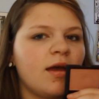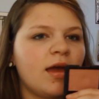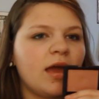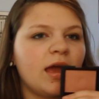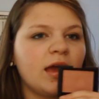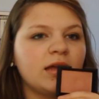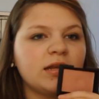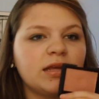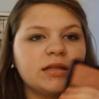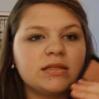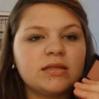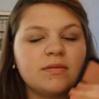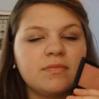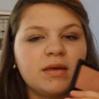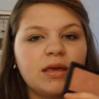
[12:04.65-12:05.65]
And
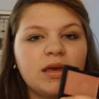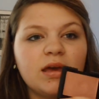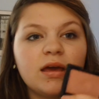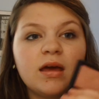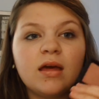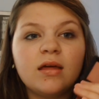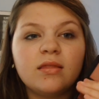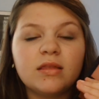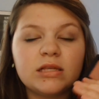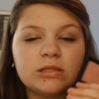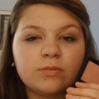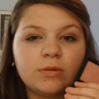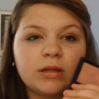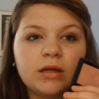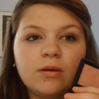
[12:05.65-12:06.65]
to me,
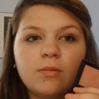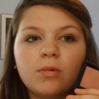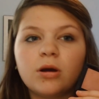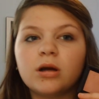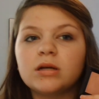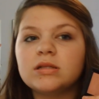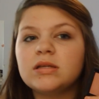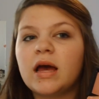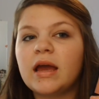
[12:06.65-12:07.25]
this really works.